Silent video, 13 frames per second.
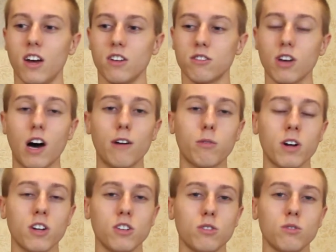the
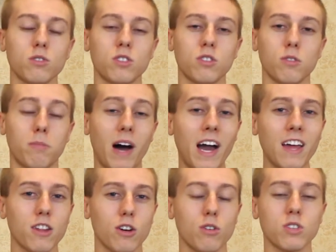software to use to
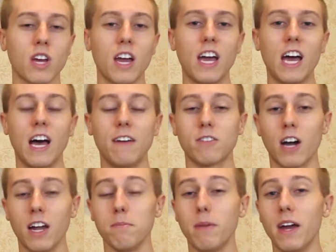buy those have
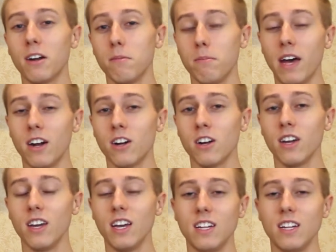gotten better and better.